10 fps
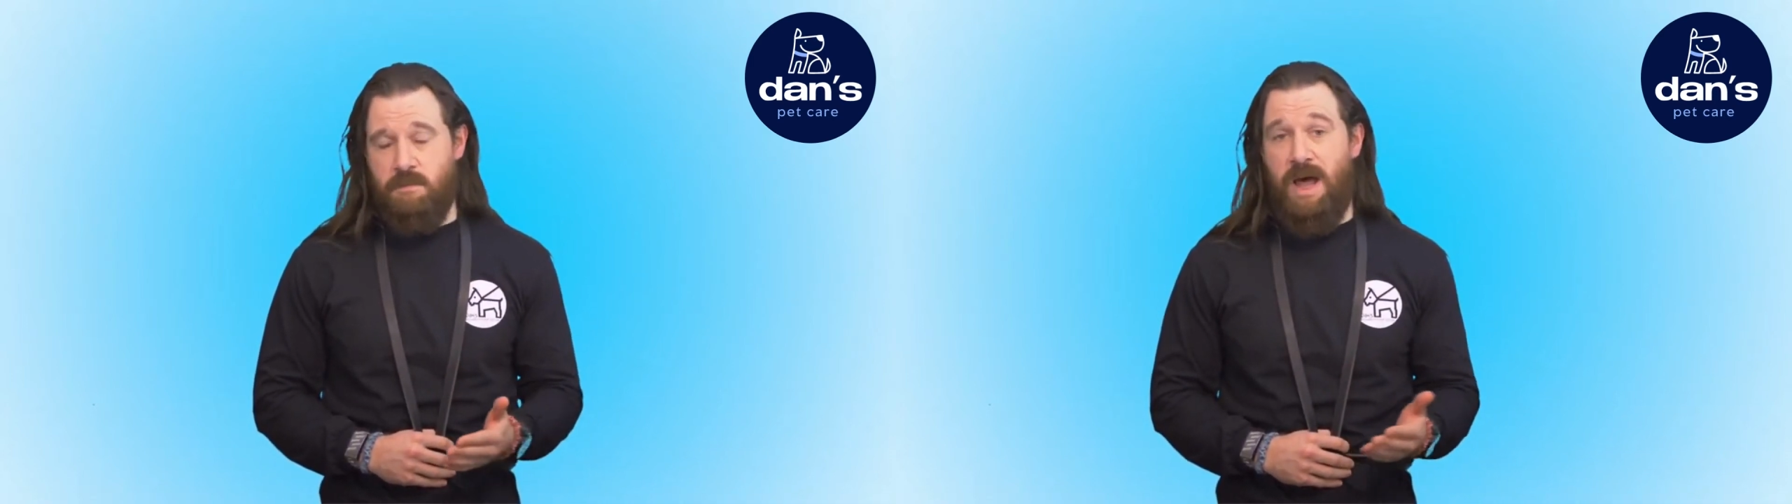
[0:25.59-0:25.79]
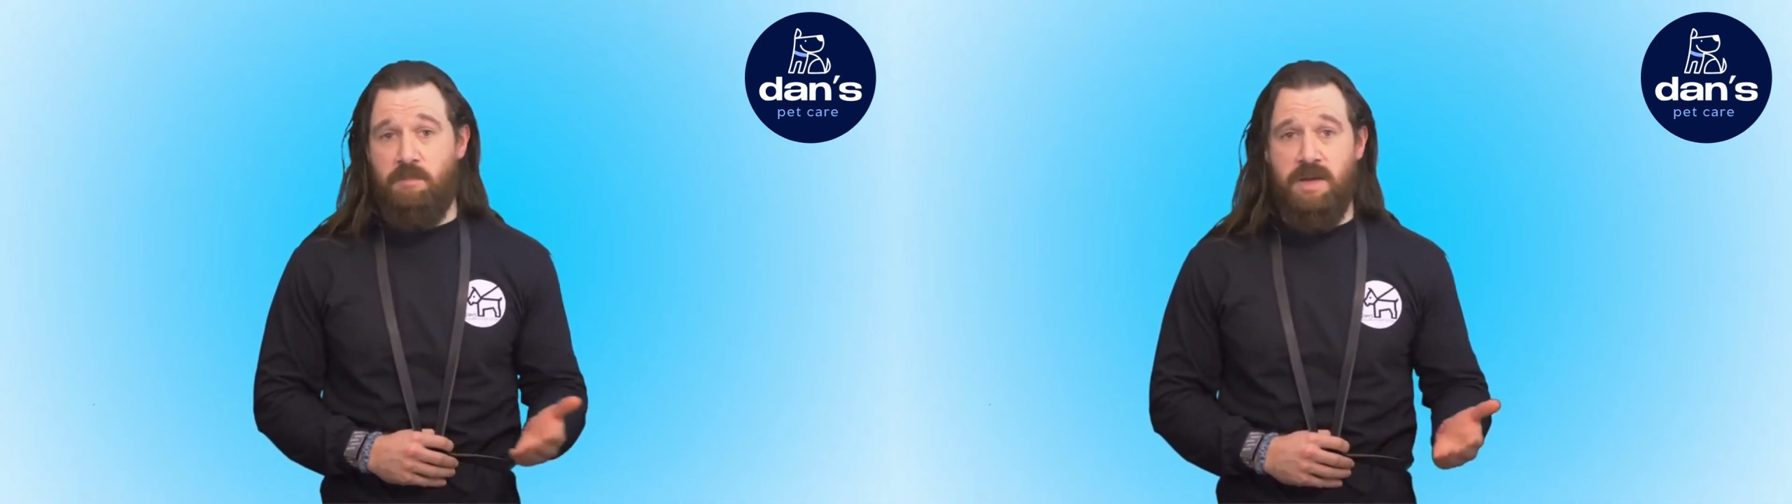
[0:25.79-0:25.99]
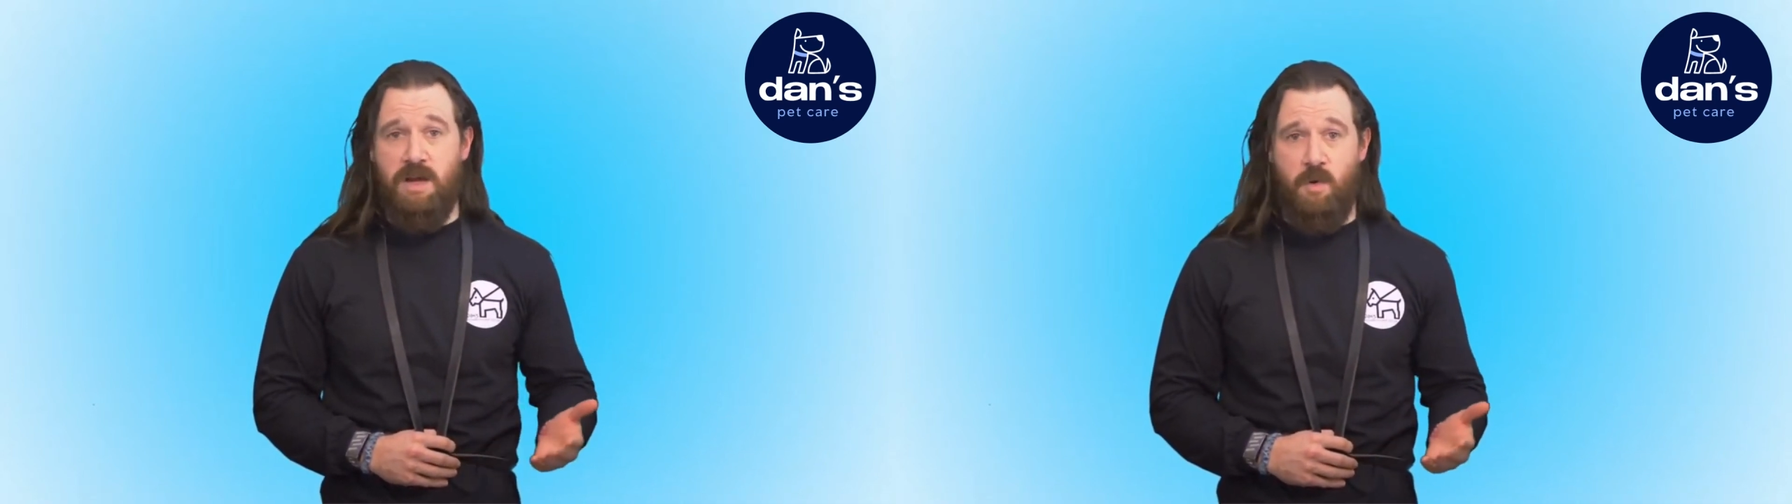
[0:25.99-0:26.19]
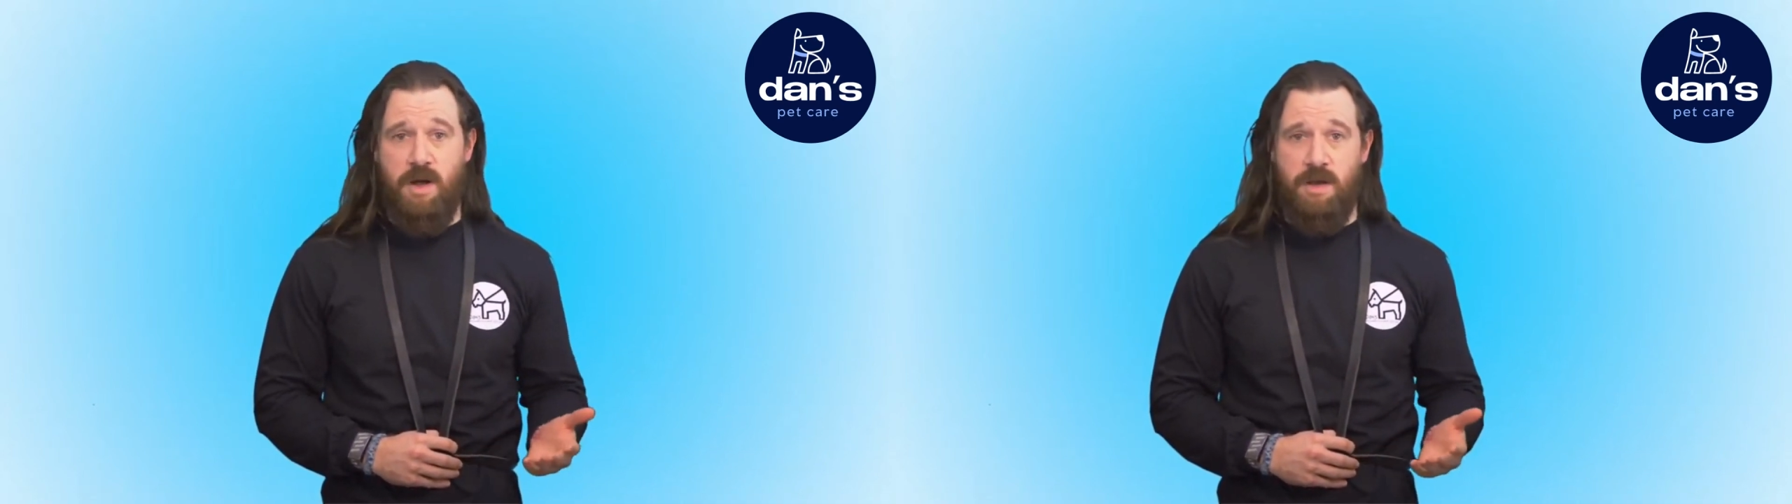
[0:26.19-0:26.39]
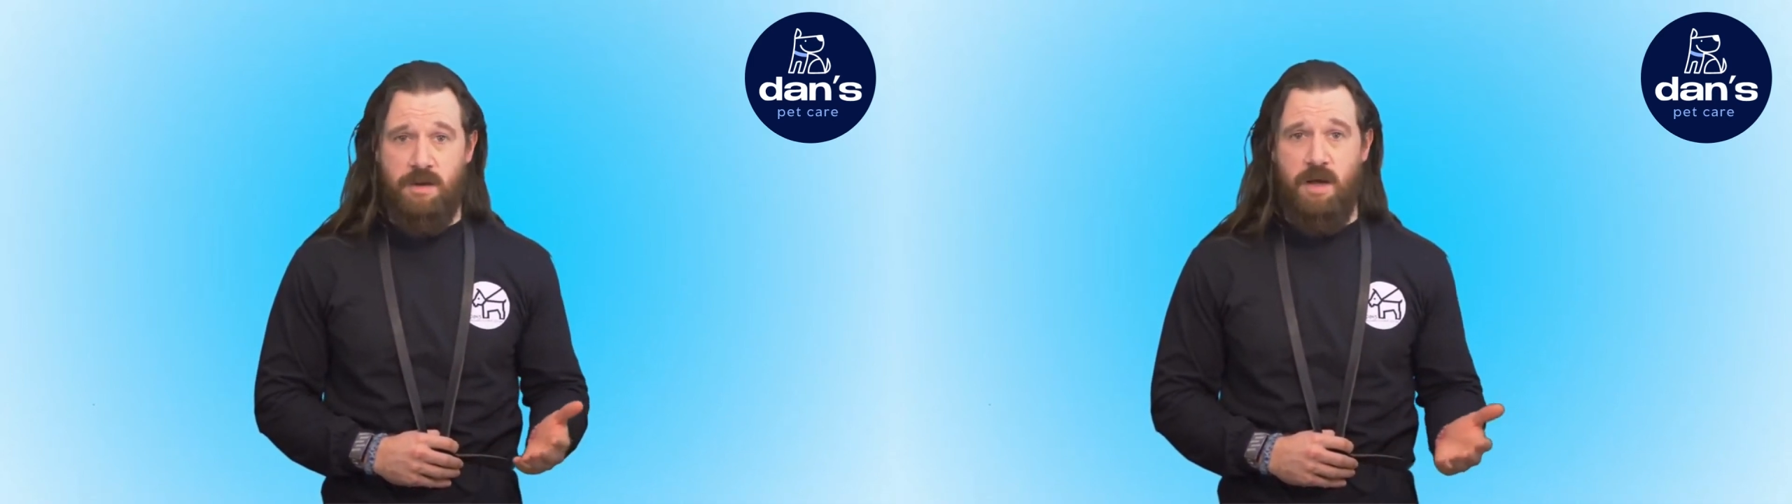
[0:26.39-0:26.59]
and being
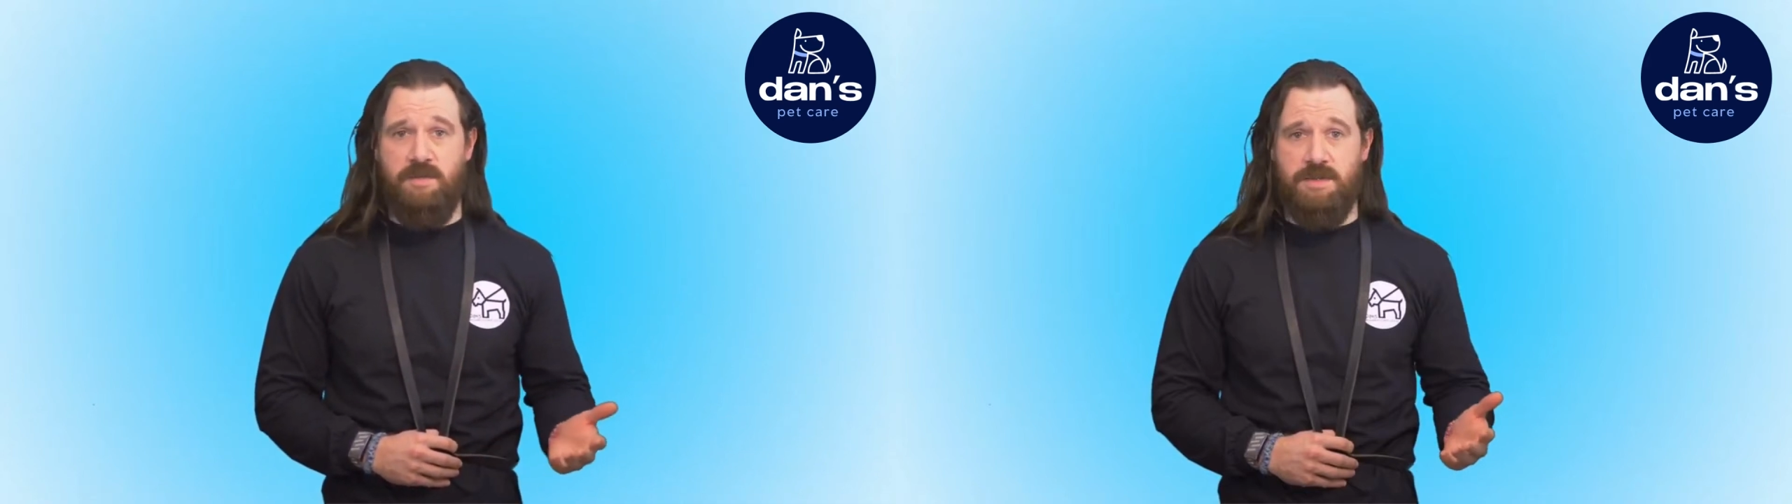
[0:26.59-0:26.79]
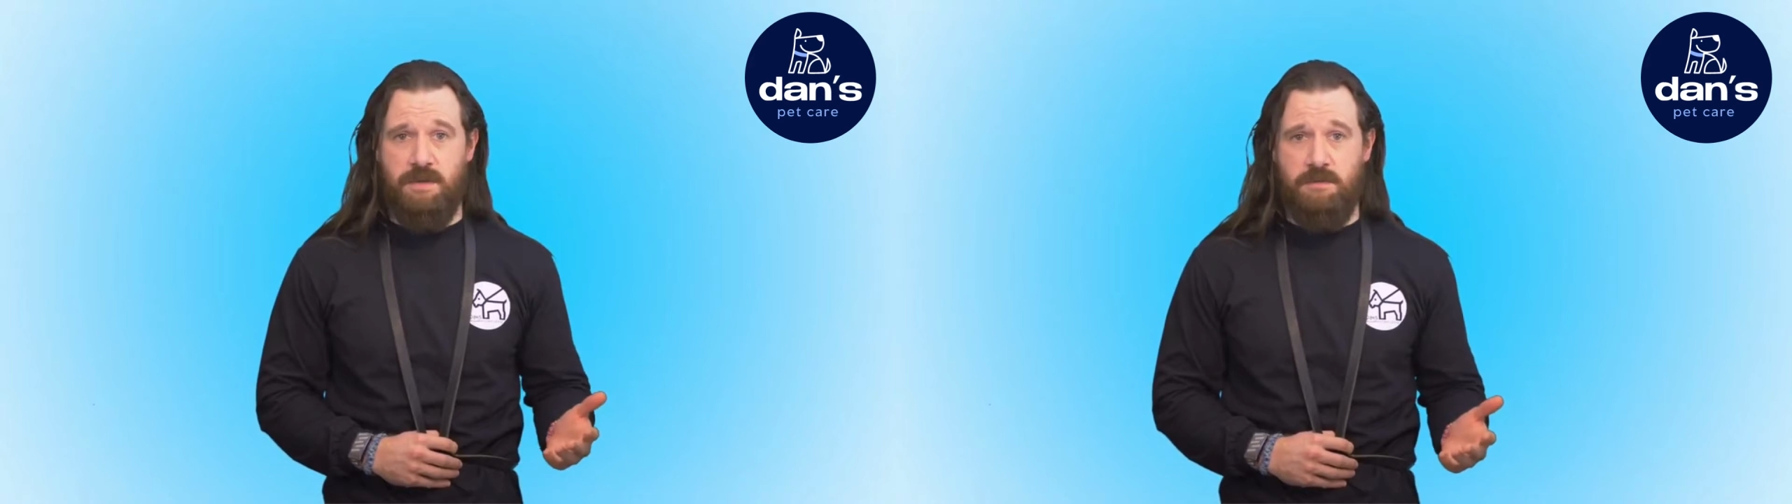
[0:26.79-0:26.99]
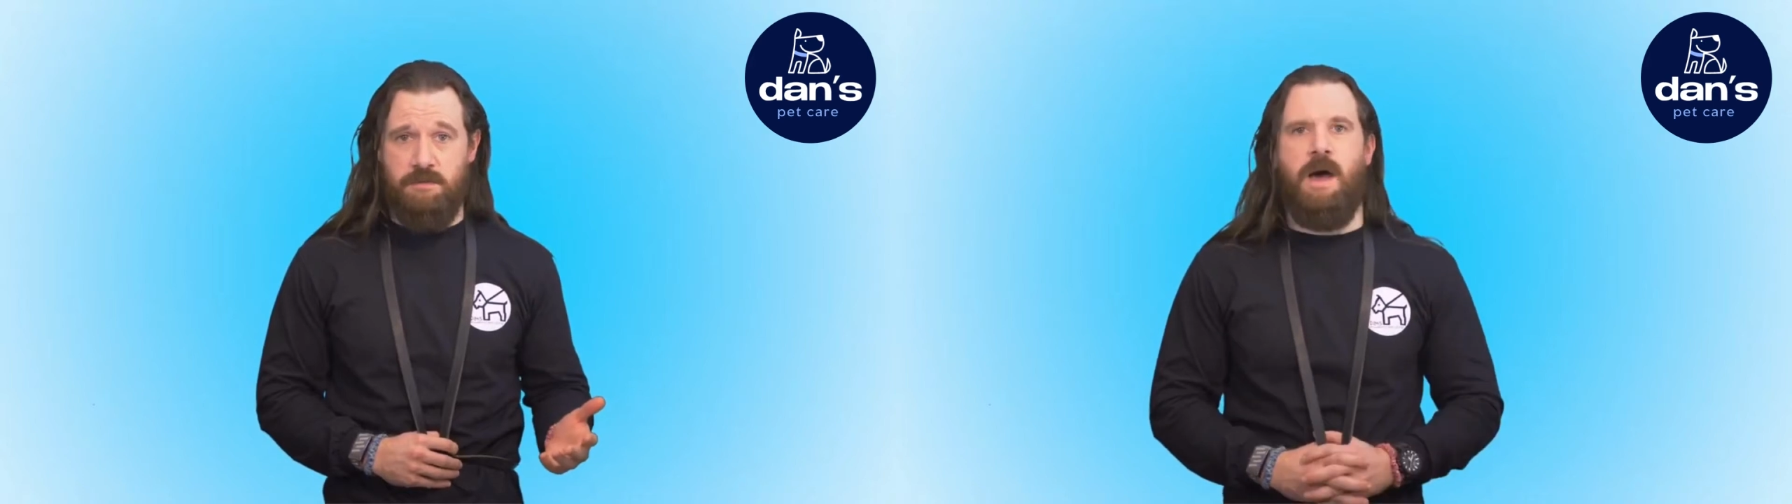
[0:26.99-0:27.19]
quiet, obviously.